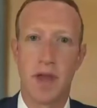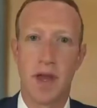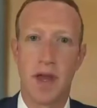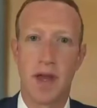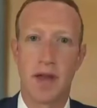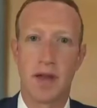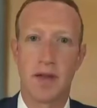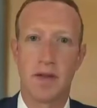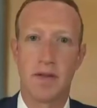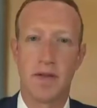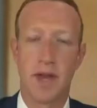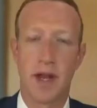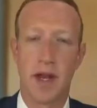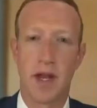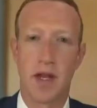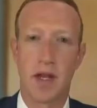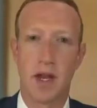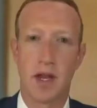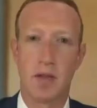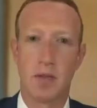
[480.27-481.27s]
and that
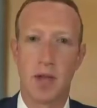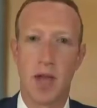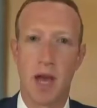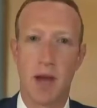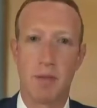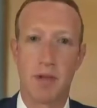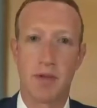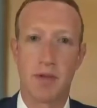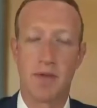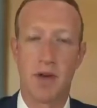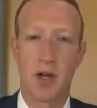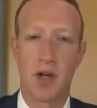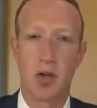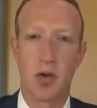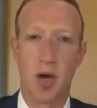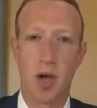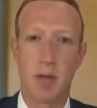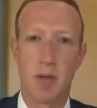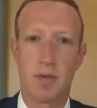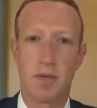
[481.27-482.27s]
I'd be happy to
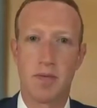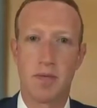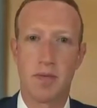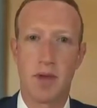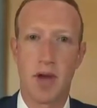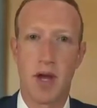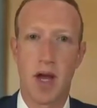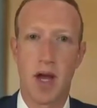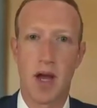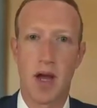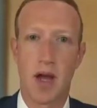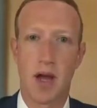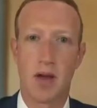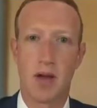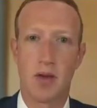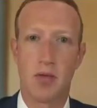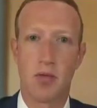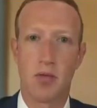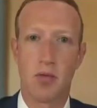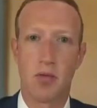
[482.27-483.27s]
follow up
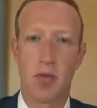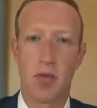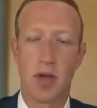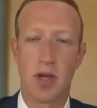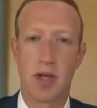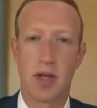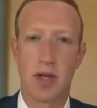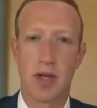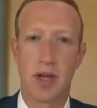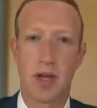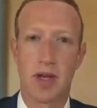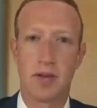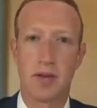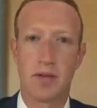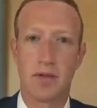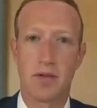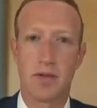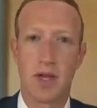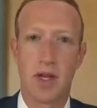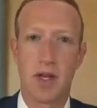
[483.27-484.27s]

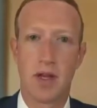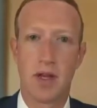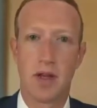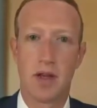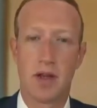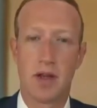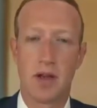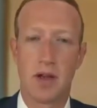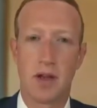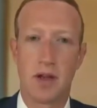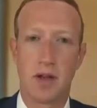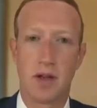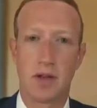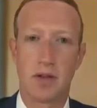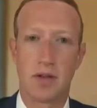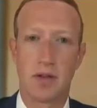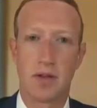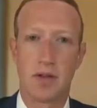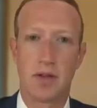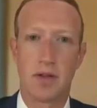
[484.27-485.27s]
and
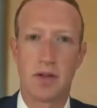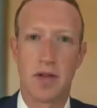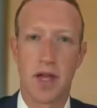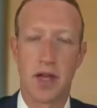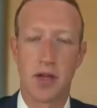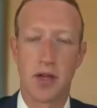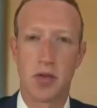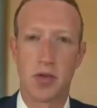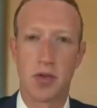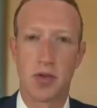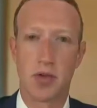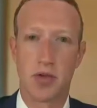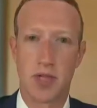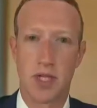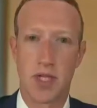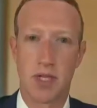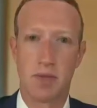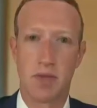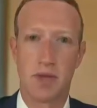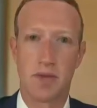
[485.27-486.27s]
get you and your
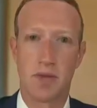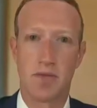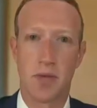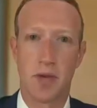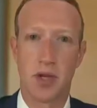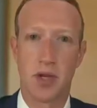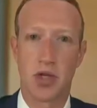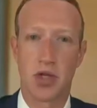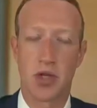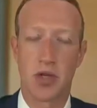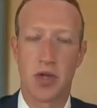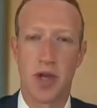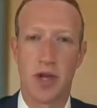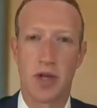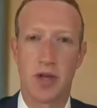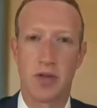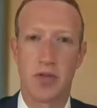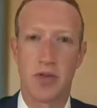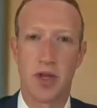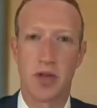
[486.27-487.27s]
team the information
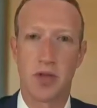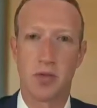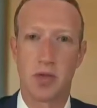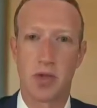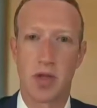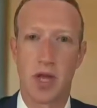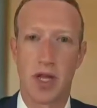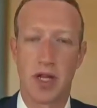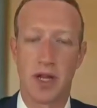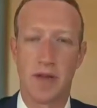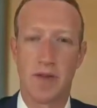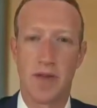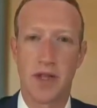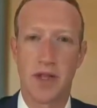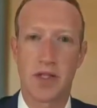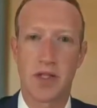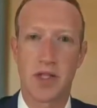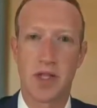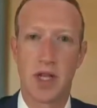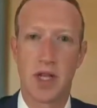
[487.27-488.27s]
that you would like on
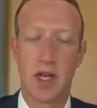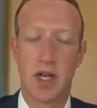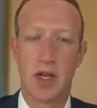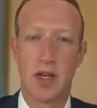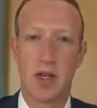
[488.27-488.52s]
this.